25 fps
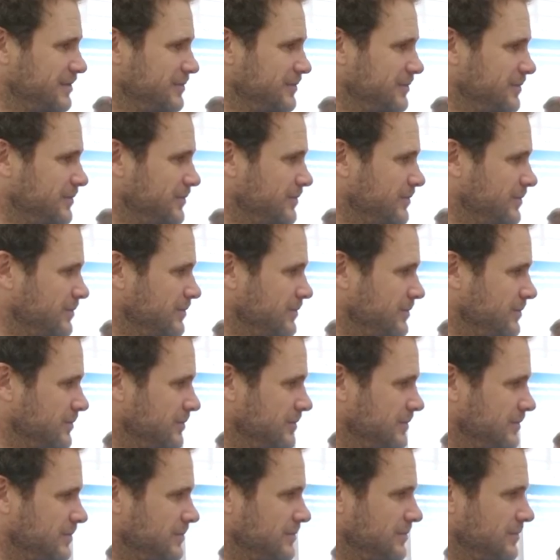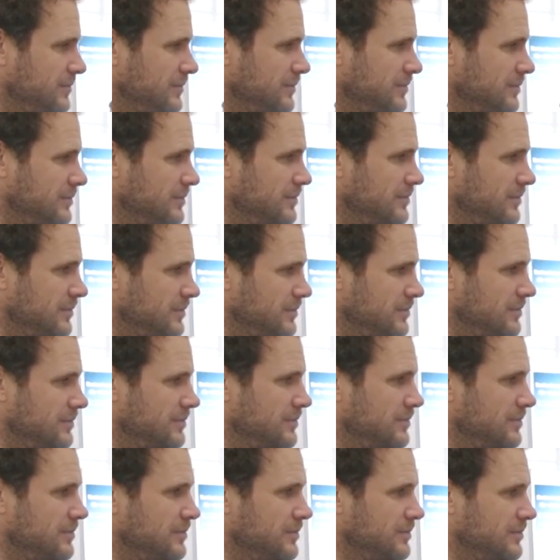
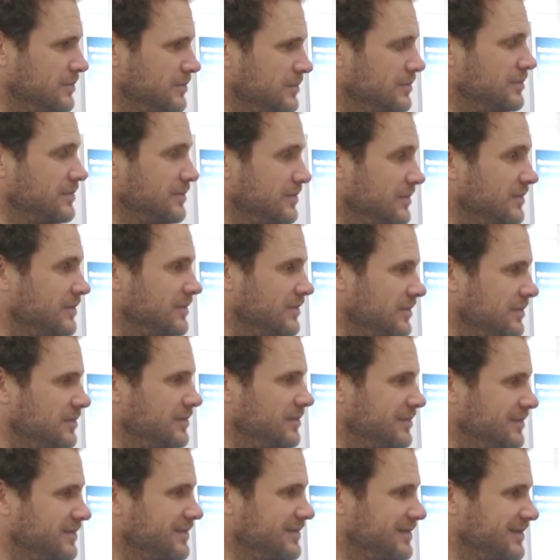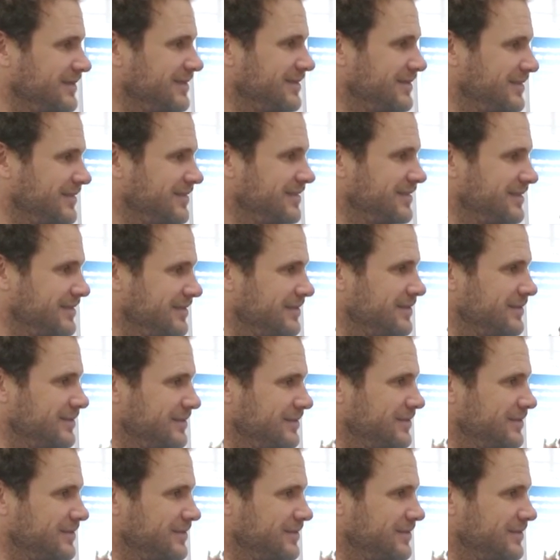[no speech]